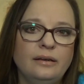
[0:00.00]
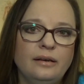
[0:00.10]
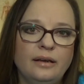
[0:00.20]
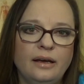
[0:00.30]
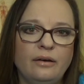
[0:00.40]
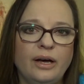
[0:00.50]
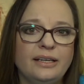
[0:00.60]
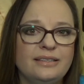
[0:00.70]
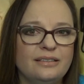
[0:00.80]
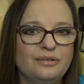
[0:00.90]
Now,
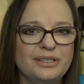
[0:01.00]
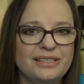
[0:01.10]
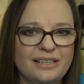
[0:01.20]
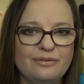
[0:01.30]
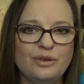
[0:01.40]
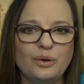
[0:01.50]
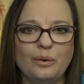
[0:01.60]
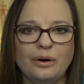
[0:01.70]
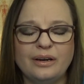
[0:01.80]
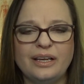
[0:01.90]
I did receive
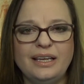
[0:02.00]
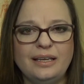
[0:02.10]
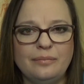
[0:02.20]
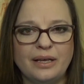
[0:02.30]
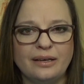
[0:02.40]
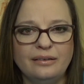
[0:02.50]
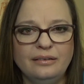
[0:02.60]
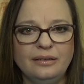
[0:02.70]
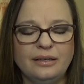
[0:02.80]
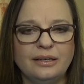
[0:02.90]
your
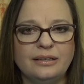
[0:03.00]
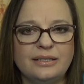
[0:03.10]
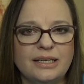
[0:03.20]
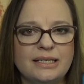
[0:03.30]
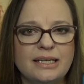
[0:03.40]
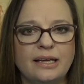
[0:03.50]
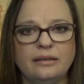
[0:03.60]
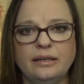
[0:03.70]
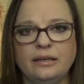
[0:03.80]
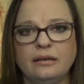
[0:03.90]
email
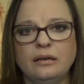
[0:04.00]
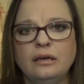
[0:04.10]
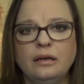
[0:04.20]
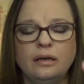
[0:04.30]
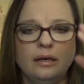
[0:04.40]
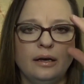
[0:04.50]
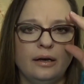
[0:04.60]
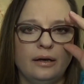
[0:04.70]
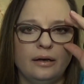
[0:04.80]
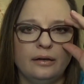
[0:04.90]
detailing
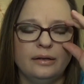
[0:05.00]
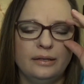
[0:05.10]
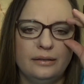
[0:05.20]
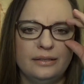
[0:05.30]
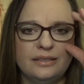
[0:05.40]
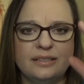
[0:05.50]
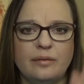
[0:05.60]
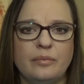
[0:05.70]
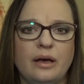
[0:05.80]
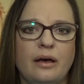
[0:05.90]

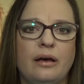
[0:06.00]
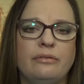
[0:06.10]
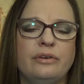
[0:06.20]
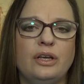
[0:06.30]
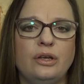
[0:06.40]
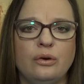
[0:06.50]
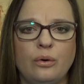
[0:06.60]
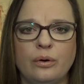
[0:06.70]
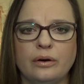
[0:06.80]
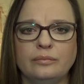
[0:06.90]
some of
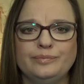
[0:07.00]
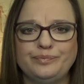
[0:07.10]
your